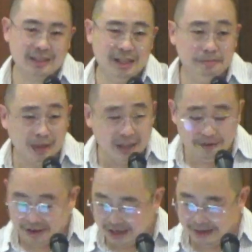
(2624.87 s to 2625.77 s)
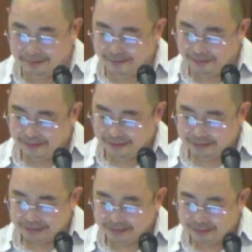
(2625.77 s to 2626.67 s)
and believe in Him,
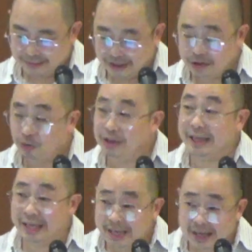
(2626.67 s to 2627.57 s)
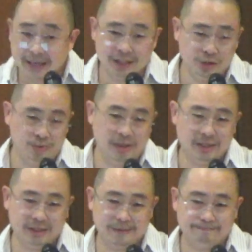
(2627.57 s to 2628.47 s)
because only He can do
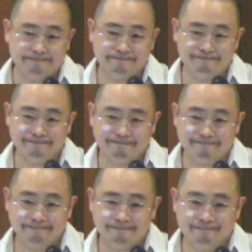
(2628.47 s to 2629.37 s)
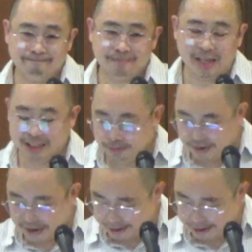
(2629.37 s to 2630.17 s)
it. Let's pray.